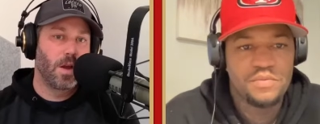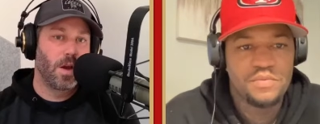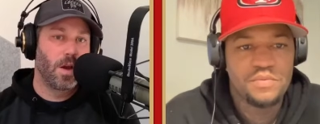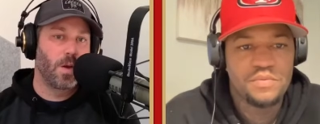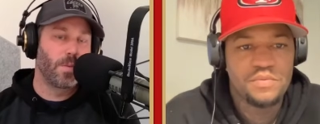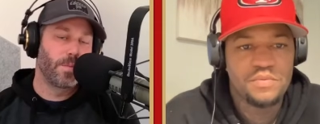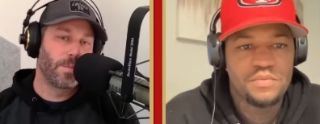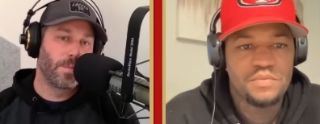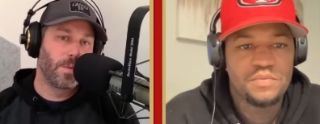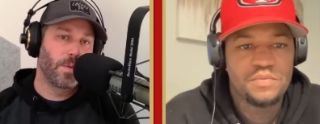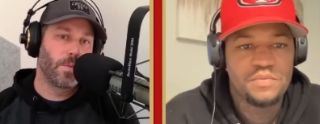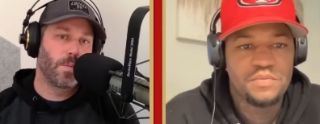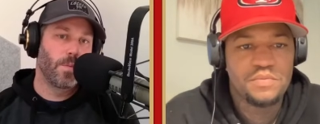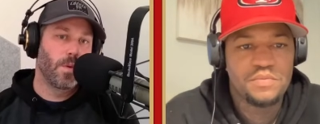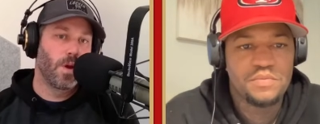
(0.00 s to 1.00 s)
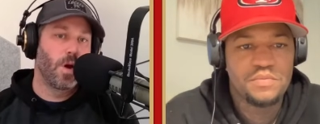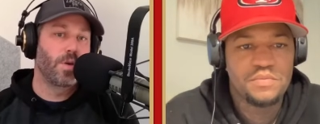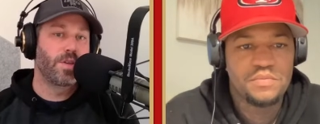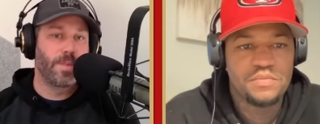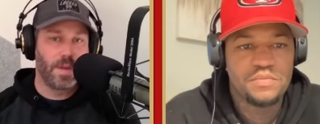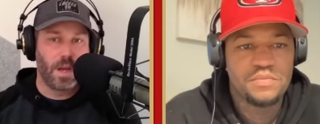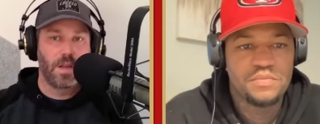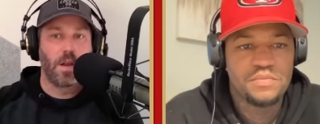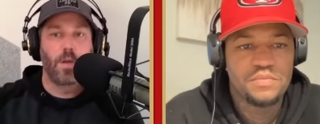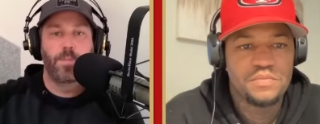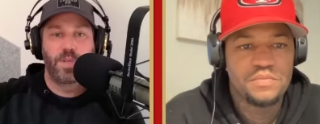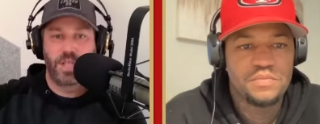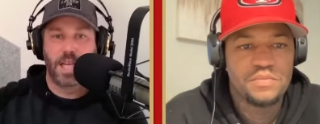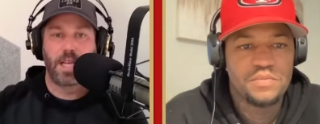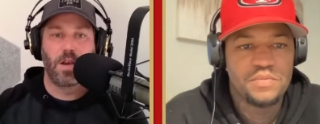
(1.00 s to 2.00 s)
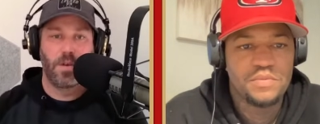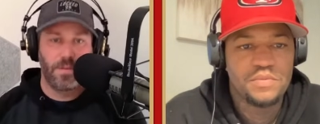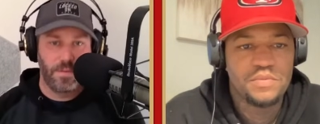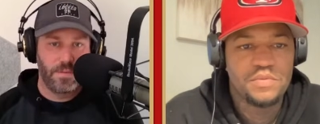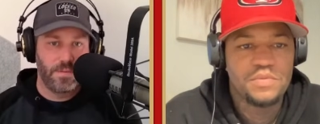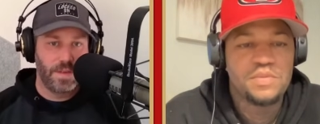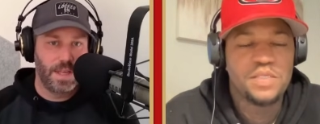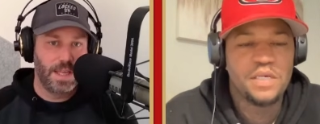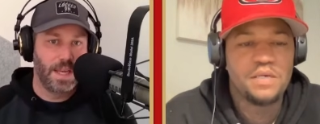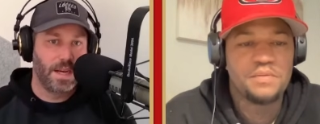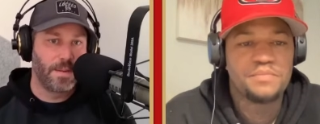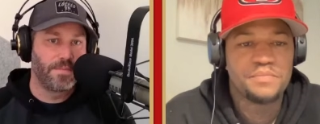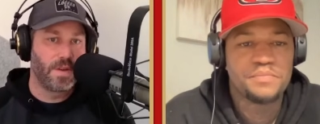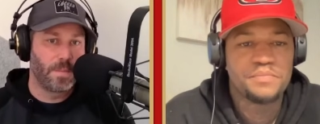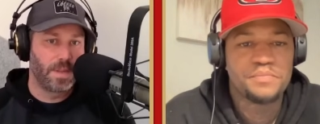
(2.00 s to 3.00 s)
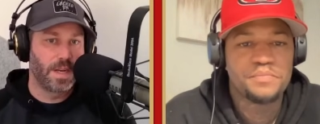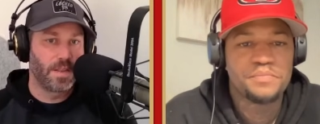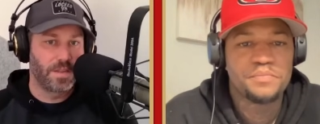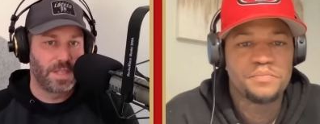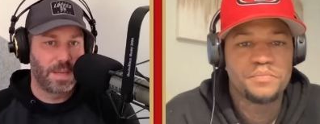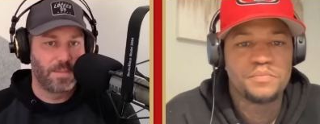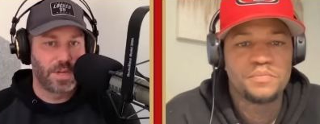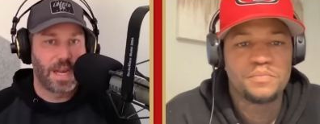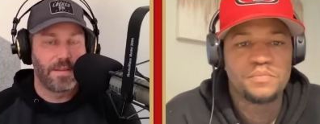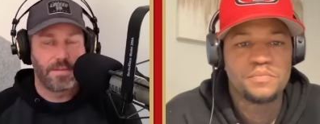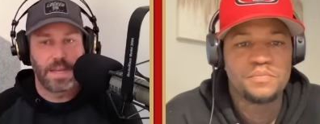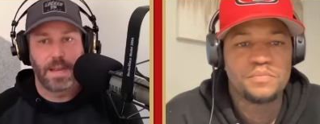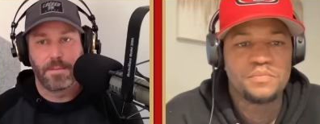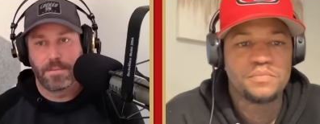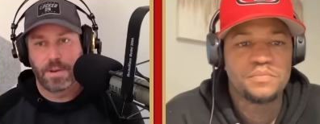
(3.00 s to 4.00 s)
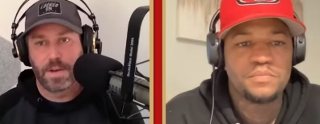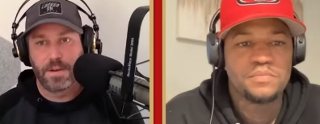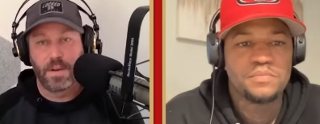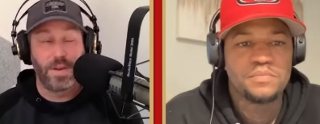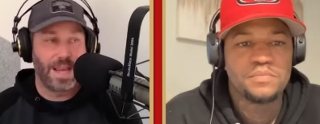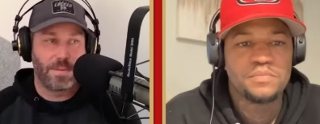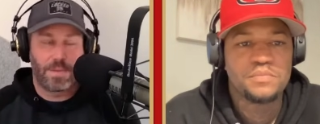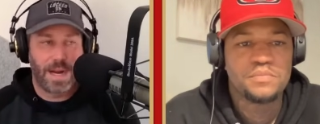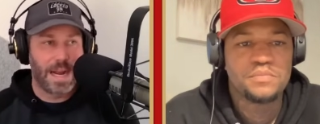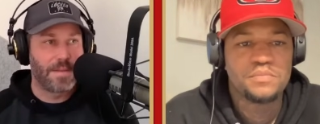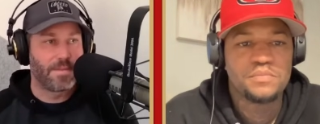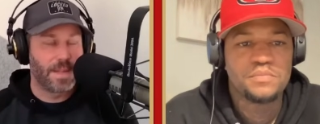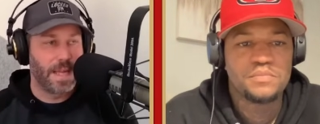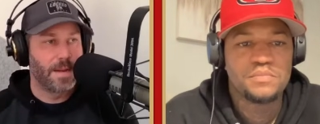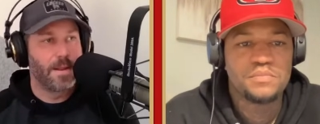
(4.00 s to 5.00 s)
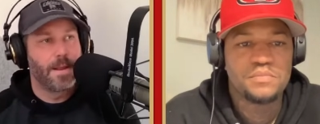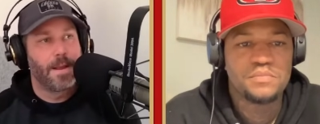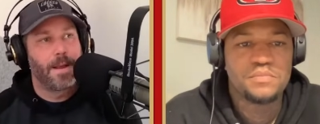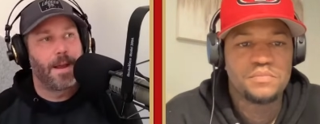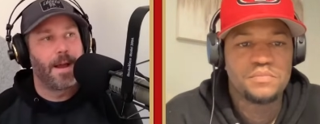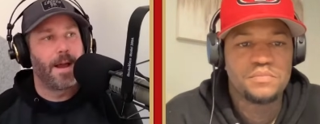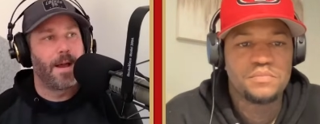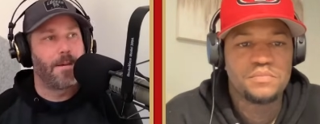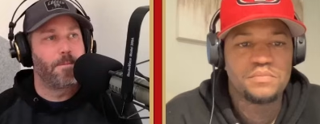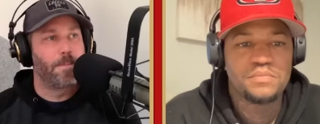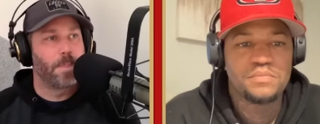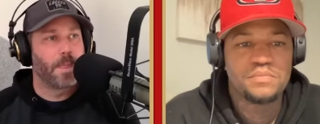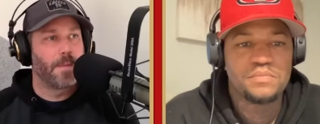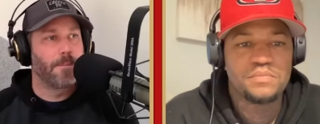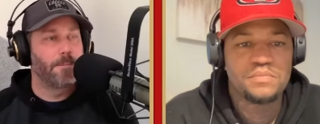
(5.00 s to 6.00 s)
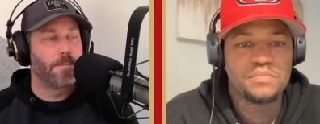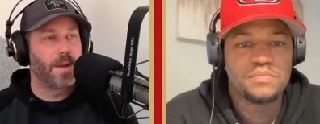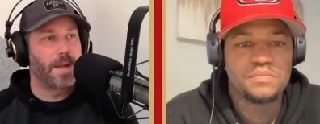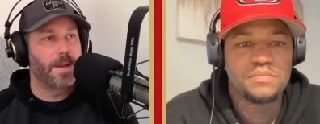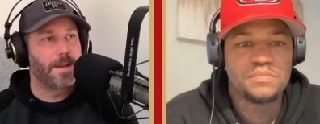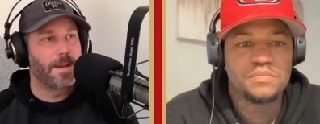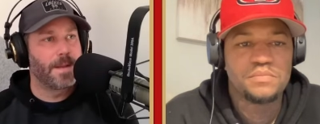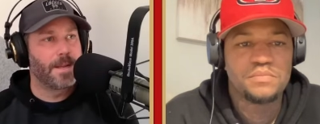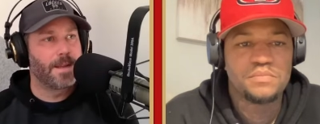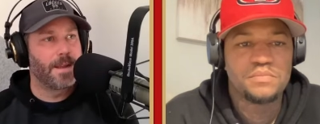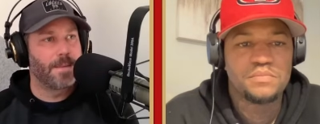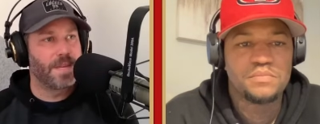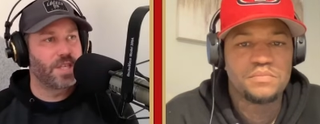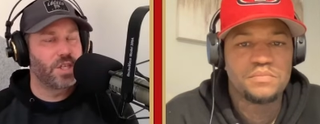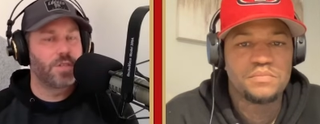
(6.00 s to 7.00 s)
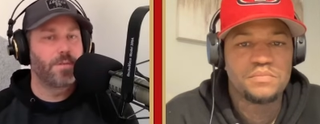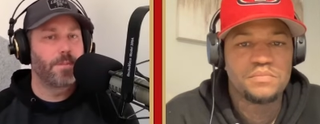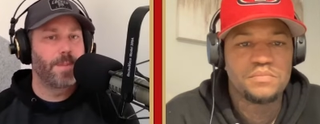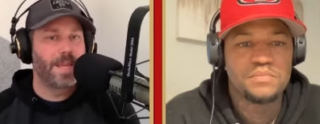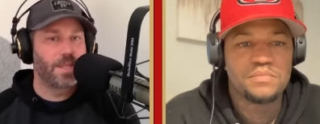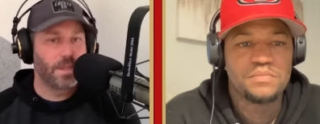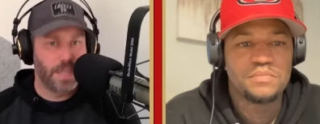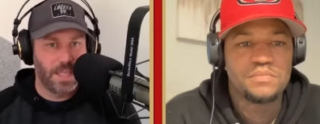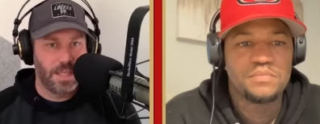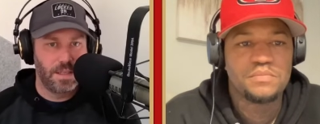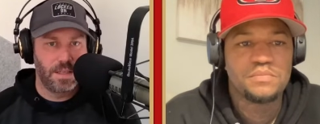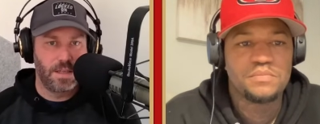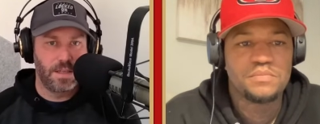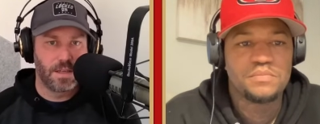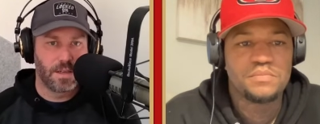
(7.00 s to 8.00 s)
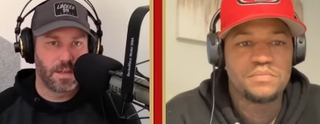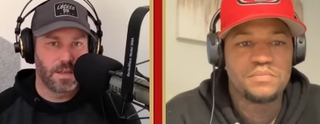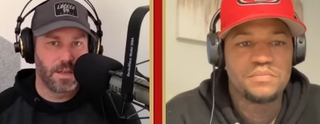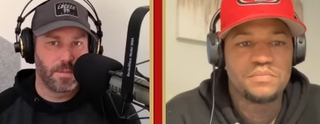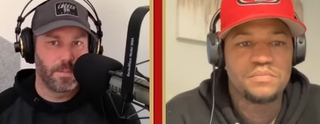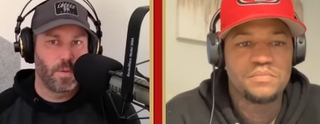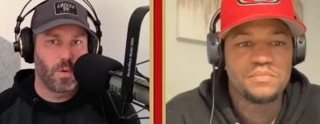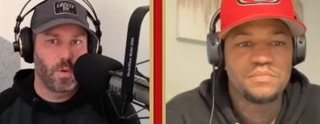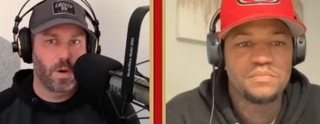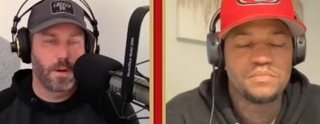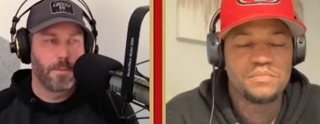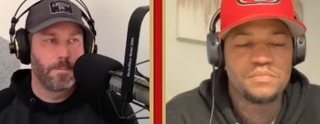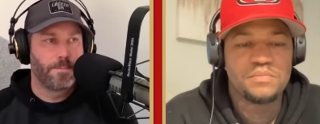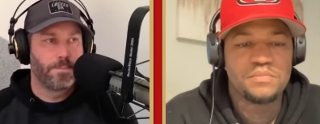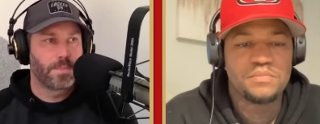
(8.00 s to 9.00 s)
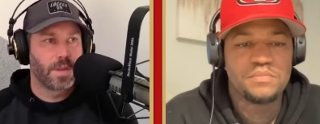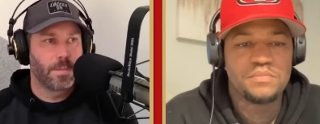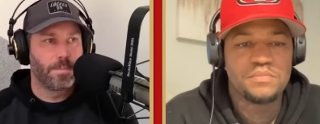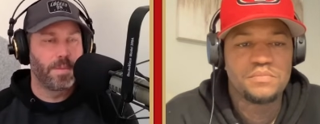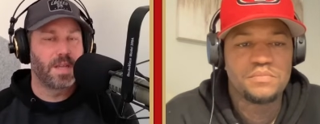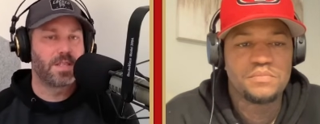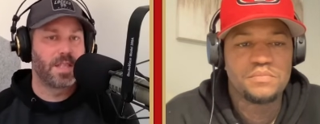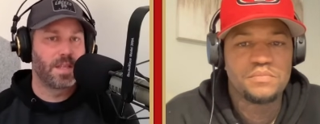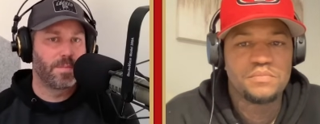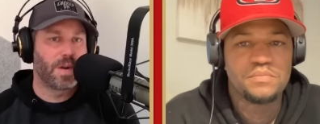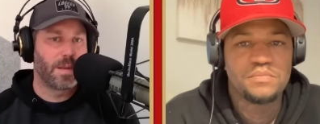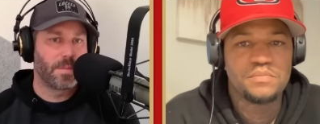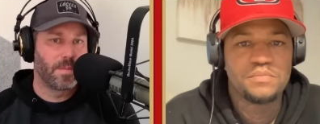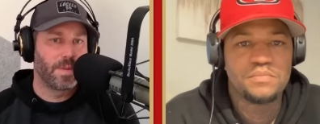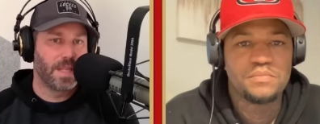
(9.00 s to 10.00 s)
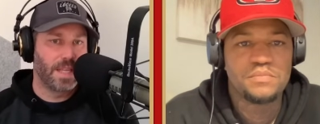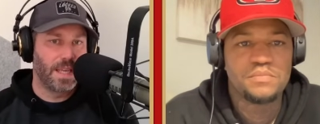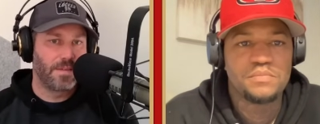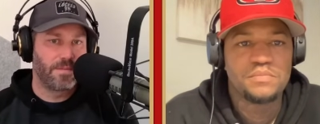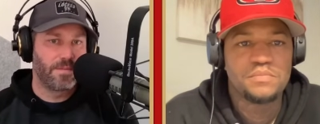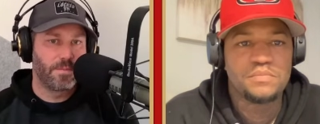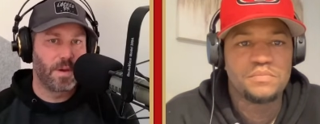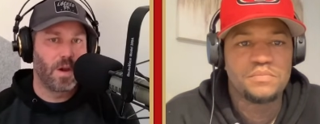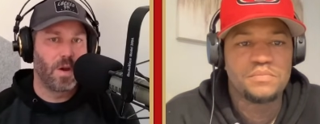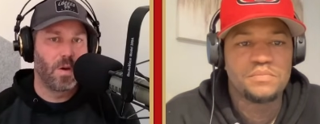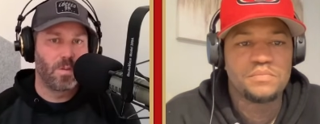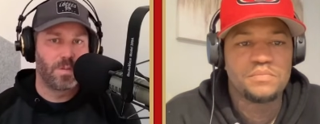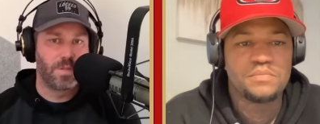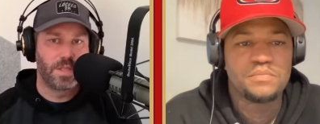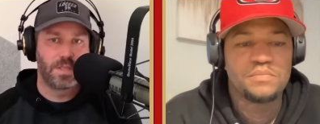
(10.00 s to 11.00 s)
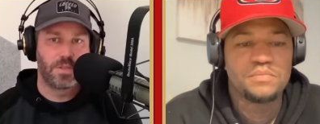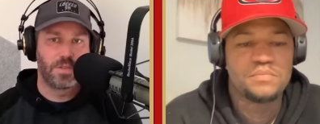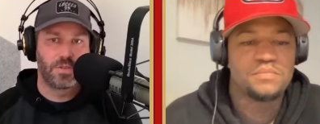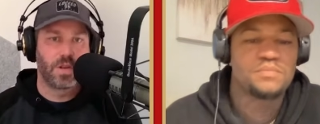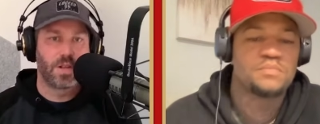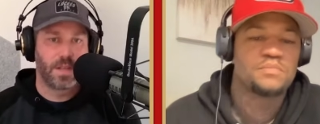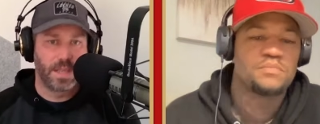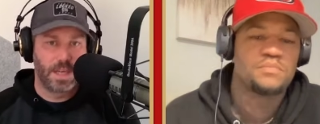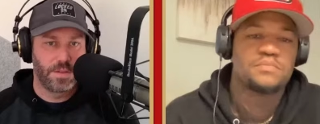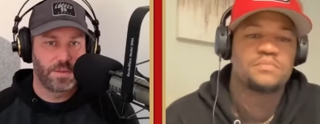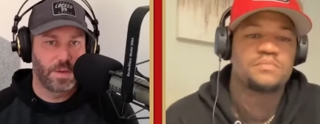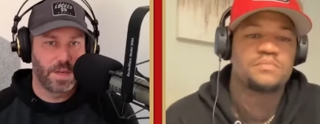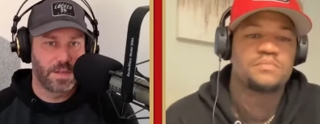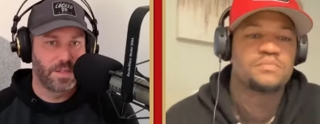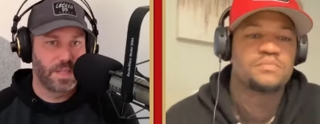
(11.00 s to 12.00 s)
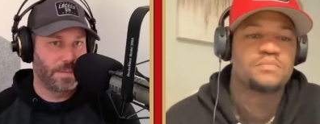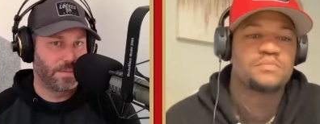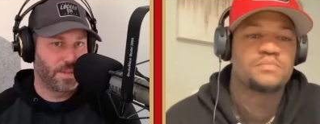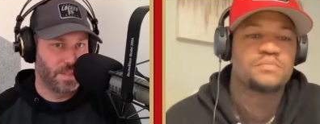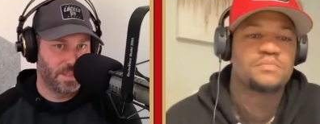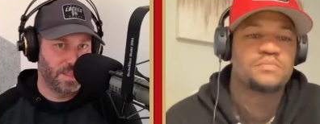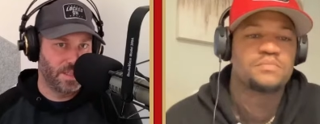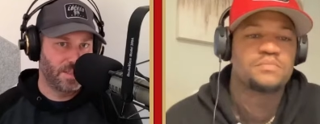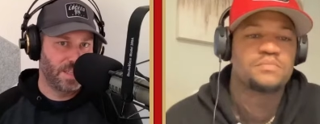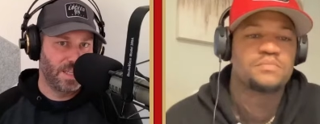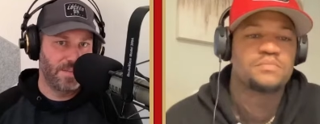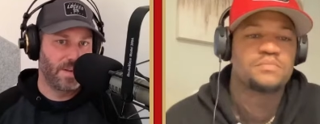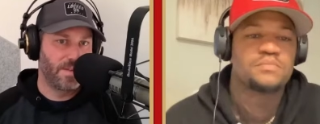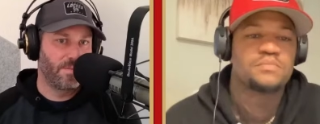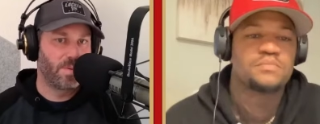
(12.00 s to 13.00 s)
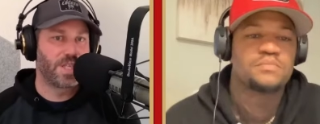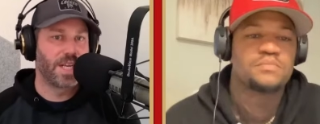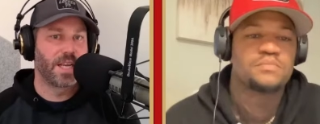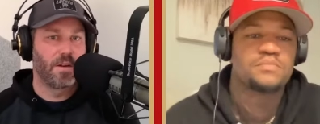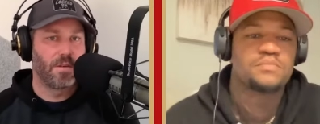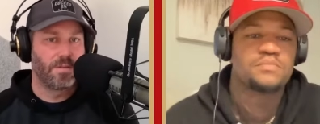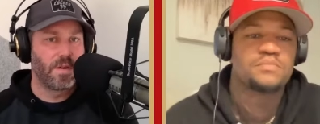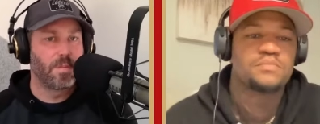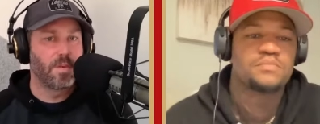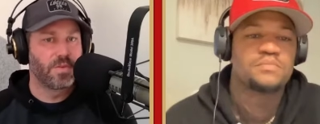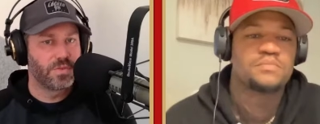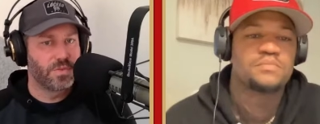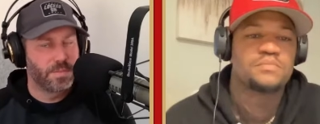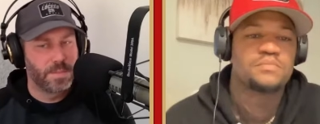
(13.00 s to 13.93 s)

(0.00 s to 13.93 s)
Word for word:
Speaker 1: Oh, oh, on, uh, on Pacheco yeah. ended up fumbling on the same drive. Yeah, right. Oh yeah, right after that. Um, but I mean, just mentally, you're you're more busted probably if Mahomes is struggling throwing interceptions than even if Pacheco fumbles.